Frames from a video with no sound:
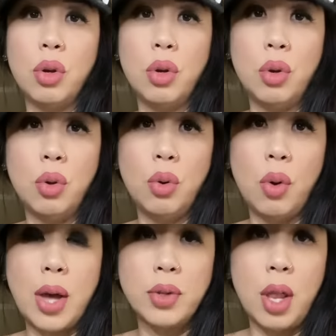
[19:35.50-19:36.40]
who
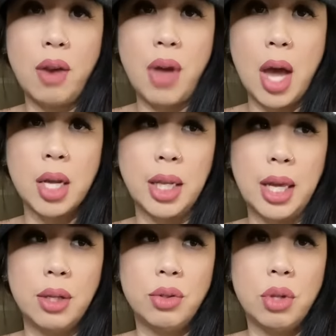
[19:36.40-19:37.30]
has a lot of
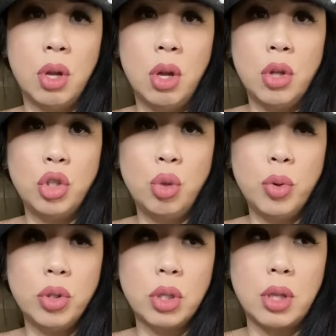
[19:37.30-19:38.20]
accolades,
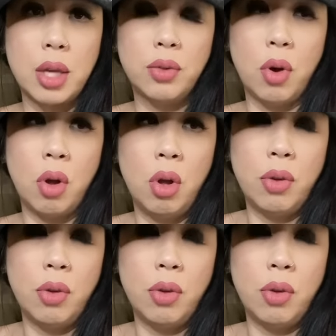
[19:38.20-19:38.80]
super successful.